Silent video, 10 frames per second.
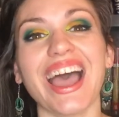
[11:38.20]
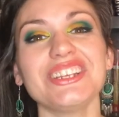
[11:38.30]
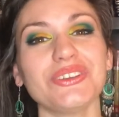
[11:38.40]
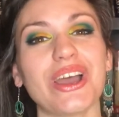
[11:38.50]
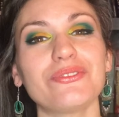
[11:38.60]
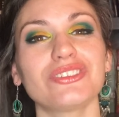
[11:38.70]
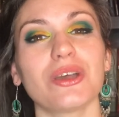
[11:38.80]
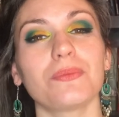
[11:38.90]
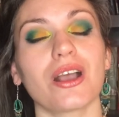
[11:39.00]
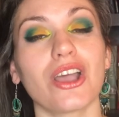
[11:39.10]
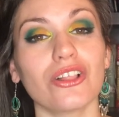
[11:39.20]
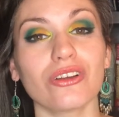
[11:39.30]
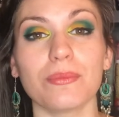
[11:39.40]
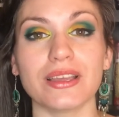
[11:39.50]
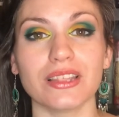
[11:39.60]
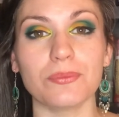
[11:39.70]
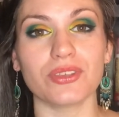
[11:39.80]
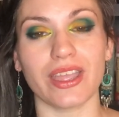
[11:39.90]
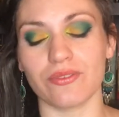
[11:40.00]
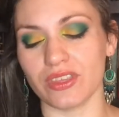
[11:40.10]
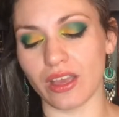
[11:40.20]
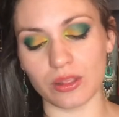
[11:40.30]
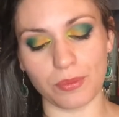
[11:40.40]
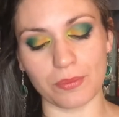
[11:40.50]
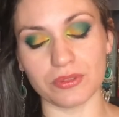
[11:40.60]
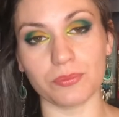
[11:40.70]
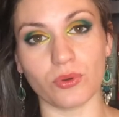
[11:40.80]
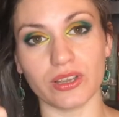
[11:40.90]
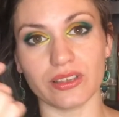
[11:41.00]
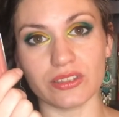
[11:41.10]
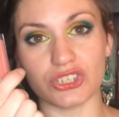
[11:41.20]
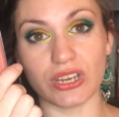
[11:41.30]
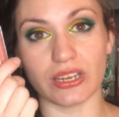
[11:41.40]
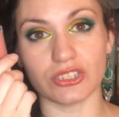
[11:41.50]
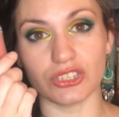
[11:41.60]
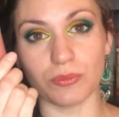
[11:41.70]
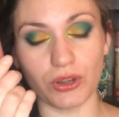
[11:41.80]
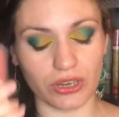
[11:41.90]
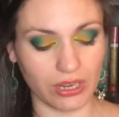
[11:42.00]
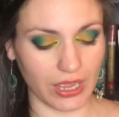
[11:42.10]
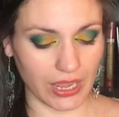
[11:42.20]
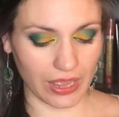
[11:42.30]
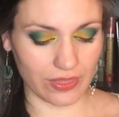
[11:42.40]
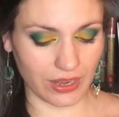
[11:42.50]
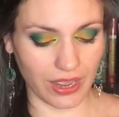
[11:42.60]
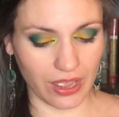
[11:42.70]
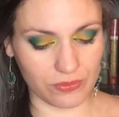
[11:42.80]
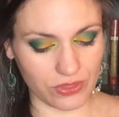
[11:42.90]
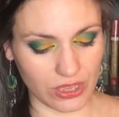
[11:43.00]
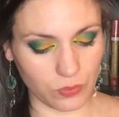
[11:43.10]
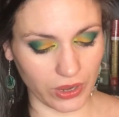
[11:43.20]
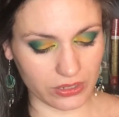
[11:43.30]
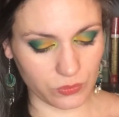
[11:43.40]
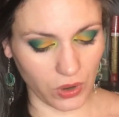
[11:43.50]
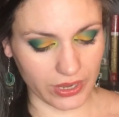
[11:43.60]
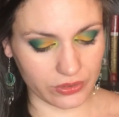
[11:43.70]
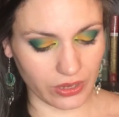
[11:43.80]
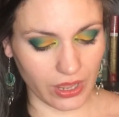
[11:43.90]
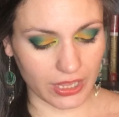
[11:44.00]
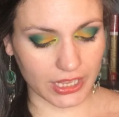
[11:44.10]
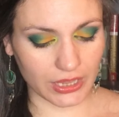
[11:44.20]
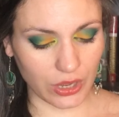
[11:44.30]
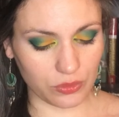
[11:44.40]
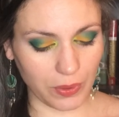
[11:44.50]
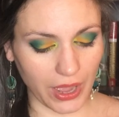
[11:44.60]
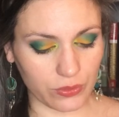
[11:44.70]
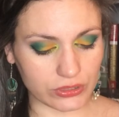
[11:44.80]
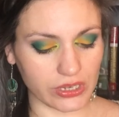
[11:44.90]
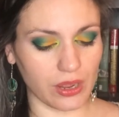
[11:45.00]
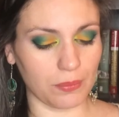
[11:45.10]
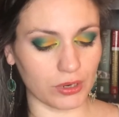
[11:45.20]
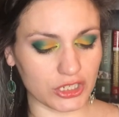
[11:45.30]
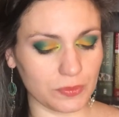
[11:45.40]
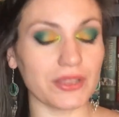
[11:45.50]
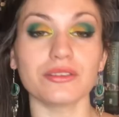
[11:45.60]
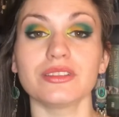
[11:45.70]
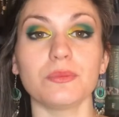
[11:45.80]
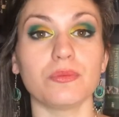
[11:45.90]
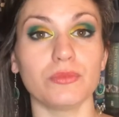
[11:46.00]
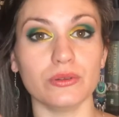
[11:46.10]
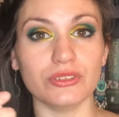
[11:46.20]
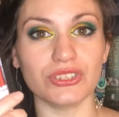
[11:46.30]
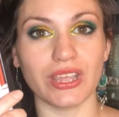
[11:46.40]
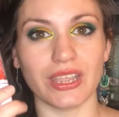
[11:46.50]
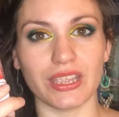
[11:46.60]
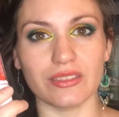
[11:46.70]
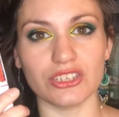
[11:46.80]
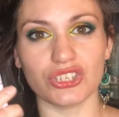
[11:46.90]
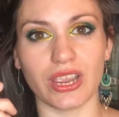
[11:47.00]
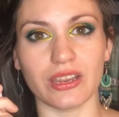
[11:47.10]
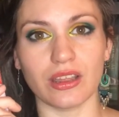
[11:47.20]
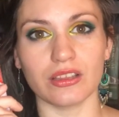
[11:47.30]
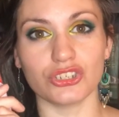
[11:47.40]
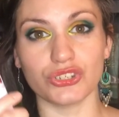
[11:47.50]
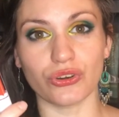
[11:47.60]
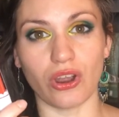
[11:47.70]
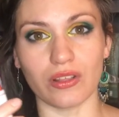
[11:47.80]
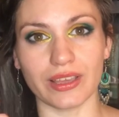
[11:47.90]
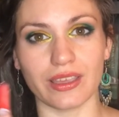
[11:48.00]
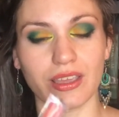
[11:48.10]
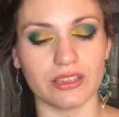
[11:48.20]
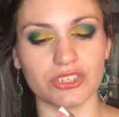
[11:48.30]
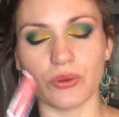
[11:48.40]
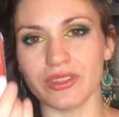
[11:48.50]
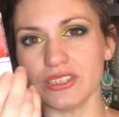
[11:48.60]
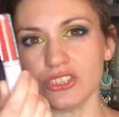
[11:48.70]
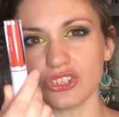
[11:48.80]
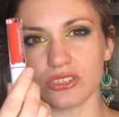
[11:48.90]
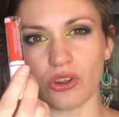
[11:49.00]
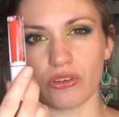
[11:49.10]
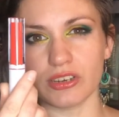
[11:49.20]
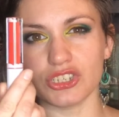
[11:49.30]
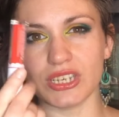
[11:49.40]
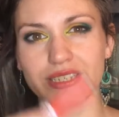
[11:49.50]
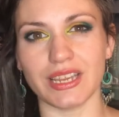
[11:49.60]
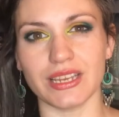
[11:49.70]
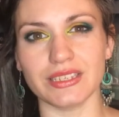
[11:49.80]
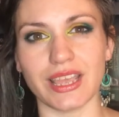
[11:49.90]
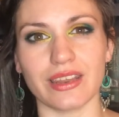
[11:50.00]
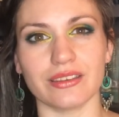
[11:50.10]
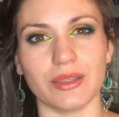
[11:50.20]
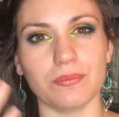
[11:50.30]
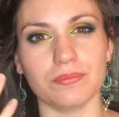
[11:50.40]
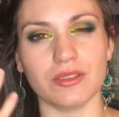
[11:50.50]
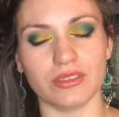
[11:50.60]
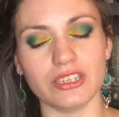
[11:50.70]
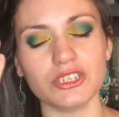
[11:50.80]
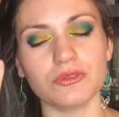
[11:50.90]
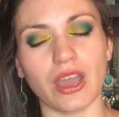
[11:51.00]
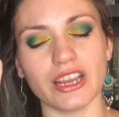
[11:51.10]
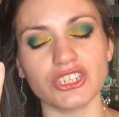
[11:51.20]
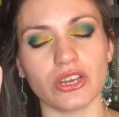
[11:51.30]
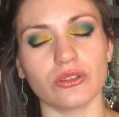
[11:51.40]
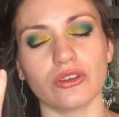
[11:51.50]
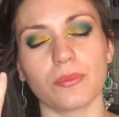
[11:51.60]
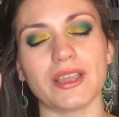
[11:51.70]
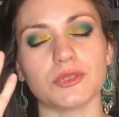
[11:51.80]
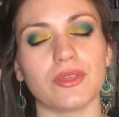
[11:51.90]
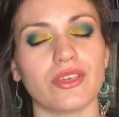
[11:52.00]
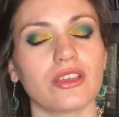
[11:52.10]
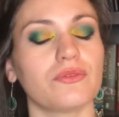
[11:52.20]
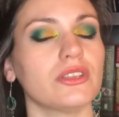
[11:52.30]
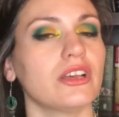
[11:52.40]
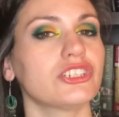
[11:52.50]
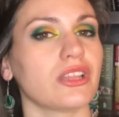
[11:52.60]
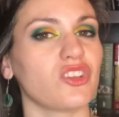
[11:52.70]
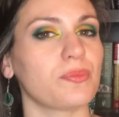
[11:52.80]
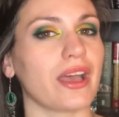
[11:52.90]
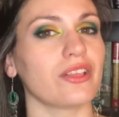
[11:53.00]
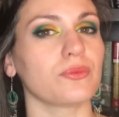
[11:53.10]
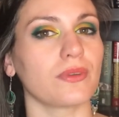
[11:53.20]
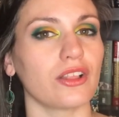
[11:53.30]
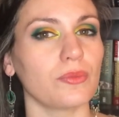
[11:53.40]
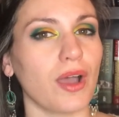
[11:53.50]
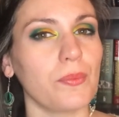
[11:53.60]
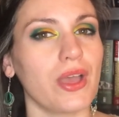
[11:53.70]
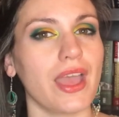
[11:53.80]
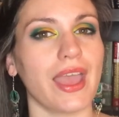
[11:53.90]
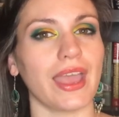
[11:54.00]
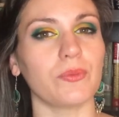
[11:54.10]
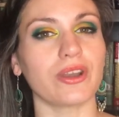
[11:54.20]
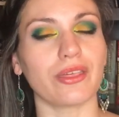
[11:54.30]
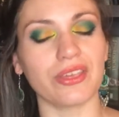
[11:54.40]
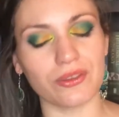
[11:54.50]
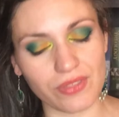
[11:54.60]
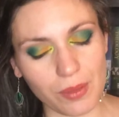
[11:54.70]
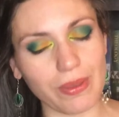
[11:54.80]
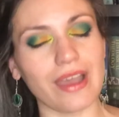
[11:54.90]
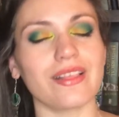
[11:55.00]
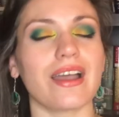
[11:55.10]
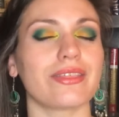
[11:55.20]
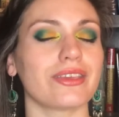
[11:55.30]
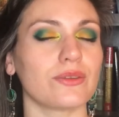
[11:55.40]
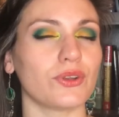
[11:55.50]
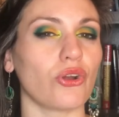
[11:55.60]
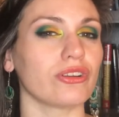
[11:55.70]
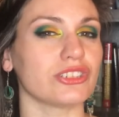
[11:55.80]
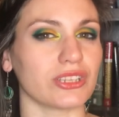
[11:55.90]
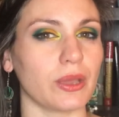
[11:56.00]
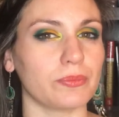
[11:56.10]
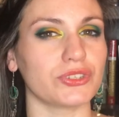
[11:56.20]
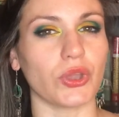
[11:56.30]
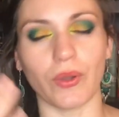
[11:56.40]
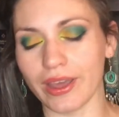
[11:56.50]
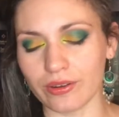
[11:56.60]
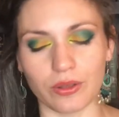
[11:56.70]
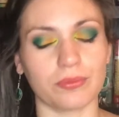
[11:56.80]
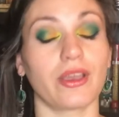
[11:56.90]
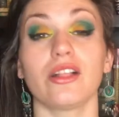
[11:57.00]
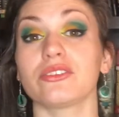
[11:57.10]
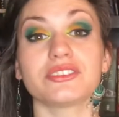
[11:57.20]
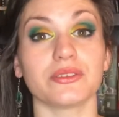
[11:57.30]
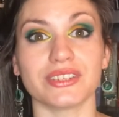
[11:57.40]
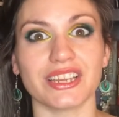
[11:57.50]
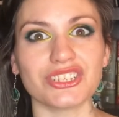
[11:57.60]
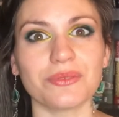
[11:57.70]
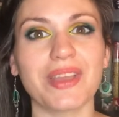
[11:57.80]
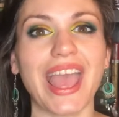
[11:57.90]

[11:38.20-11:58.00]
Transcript: I do have some color on my lips. I have the ColourPop Lip Oil in the shade Smirk, and then I have the Wet n Wild Cloud Pout Marshmallow Lip Mousse in the shade Sugarholic. So this is just an orangey tint, and this eyeshadow look makes me think of the Lush Life palette from ColourPop, and when I think of that palette, I think of an orange lip. So, I don't know, color association.